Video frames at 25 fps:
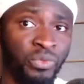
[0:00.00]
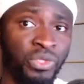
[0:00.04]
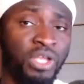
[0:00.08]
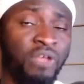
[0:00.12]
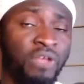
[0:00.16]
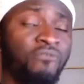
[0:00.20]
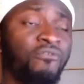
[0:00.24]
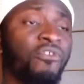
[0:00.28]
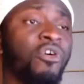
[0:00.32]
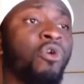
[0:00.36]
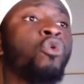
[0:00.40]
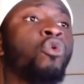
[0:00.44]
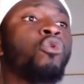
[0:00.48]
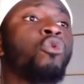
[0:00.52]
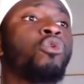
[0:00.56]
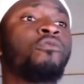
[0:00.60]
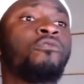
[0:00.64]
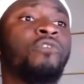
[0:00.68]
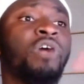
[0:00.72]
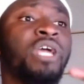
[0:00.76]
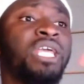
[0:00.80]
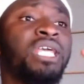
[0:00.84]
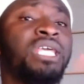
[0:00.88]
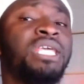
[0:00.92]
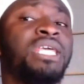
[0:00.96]

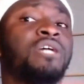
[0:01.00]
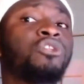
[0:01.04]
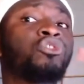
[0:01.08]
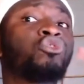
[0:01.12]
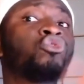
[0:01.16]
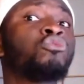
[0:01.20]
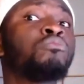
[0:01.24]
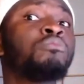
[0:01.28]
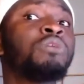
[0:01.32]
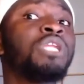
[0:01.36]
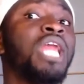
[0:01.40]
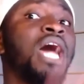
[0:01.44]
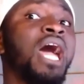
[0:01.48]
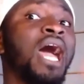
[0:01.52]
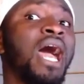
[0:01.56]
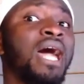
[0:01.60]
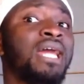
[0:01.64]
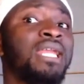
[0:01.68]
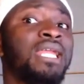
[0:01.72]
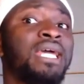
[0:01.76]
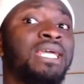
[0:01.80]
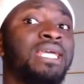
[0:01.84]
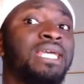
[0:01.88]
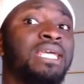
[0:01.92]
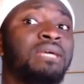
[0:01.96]
fahiya tumla
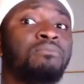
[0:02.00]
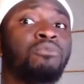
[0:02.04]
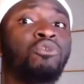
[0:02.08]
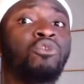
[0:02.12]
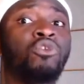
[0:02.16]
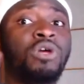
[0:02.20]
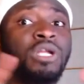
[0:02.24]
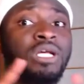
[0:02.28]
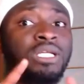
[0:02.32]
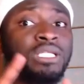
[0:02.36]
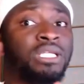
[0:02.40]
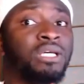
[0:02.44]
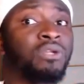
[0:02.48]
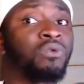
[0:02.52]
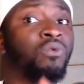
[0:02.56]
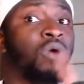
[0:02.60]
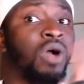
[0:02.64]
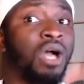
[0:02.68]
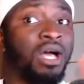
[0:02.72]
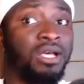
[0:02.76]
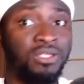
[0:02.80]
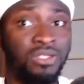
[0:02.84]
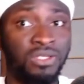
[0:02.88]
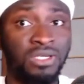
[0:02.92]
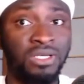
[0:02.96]
alayhi bukratan wa
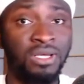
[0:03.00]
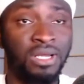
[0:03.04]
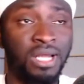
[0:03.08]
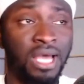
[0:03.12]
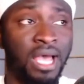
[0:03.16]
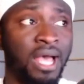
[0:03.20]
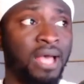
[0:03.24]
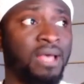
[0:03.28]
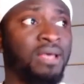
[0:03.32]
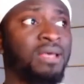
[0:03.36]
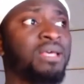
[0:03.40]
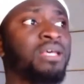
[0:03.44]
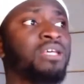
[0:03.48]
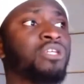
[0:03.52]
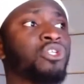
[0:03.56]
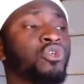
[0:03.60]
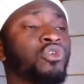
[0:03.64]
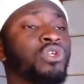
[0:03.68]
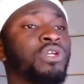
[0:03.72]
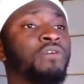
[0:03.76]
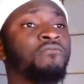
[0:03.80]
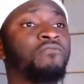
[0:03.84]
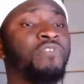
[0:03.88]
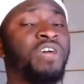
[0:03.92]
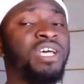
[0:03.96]
asila. So
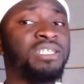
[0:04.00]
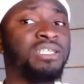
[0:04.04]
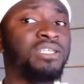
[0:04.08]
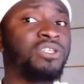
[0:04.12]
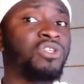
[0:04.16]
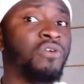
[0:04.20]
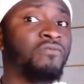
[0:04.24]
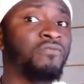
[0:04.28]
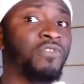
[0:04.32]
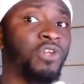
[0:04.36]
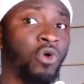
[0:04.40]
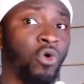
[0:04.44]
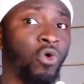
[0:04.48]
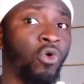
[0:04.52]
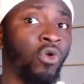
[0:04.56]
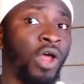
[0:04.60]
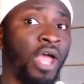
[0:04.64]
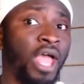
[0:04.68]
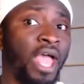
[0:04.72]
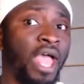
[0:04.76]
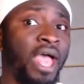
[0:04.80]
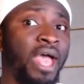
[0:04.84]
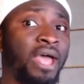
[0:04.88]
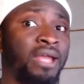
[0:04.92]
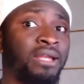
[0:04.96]
the verses of the
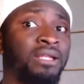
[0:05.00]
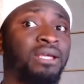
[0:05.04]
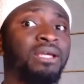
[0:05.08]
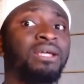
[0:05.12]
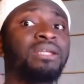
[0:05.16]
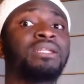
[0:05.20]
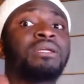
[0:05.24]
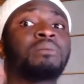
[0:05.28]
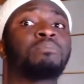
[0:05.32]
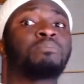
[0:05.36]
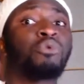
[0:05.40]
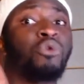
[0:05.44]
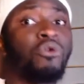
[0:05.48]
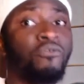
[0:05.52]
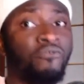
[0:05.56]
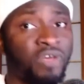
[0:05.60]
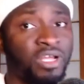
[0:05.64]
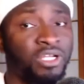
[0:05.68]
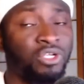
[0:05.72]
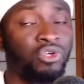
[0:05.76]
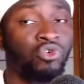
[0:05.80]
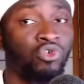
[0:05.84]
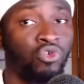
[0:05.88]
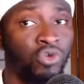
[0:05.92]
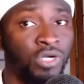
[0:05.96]
Quran, the
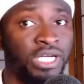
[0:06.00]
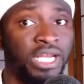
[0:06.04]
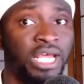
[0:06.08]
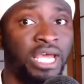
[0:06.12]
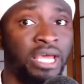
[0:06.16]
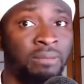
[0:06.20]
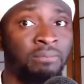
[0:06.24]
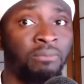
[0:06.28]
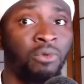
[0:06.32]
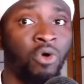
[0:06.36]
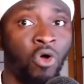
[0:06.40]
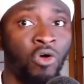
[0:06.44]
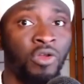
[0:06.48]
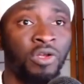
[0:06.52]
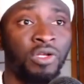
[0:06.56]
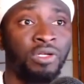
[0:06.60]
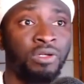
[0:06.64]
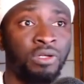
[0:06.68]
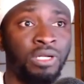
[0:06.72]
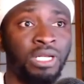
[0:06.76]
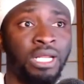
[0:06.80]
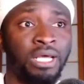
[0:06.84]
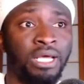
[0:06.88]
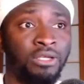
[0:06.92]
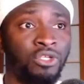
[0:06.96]
prophet wrote them
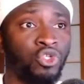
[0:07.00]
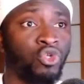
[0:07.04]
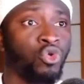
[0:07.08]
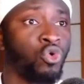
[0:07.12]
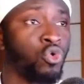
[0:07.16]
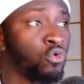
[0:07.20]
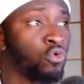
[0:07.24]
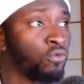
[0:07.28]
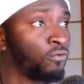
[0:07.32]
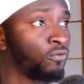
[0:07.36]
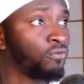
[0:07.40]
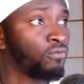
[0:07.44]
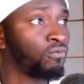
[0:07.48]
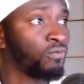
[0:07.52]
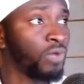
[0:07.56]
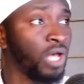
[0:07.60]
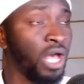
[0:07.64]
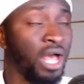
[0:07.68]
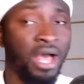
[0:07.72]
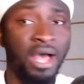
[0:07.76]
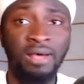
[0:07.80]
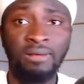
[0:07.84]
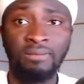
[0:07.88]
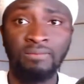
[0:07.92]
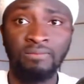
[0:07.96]
on the suhuf,
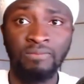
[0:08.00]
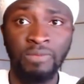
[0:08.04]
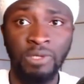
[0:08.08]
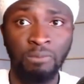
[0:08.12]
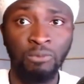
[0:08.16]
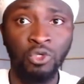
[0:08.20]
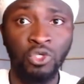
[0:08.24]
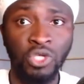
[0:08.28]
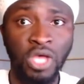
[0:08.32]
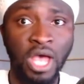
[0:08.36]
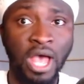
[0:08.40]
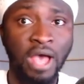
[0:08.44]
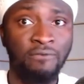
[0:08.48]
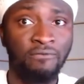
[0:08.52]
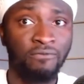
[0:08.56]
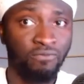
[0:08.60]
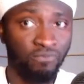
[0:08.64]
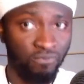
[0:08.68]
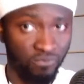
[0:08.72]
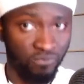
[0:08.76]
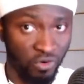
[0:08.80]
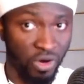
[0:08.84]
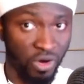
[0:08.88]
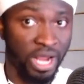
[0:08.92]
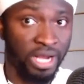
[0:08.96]
the mushaf,
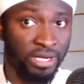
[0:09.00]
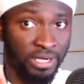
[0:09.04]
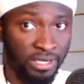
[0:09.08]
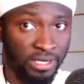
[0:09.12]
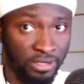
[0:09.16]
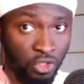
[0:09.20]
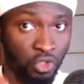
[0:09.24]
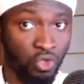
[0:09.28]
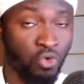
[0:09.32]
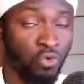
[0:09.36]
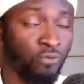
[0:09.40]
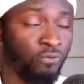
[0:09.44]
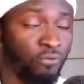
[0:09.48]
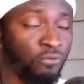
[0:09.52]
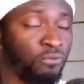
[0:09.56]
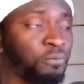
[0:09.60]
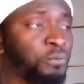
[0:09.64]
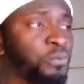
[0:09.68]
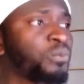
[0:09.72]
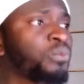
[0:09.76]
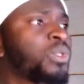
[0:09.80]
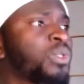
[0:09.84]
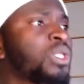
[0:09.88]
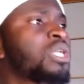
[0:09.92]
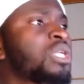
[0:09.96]
right? The suhuf.
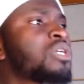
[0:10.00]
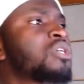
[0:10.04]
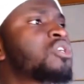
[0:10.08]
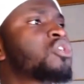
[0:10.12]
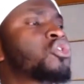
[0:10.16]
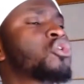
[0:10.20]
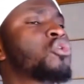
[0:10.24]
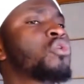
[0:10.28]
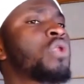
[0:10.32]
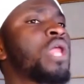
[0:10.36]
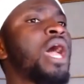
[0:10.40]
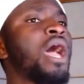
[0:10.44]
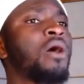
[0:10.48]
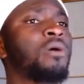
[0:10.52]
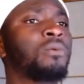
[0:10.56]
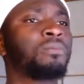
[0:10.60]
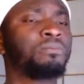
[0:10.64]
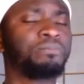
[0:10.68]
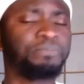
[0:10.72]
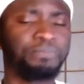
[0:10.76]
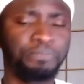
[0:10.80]
So now,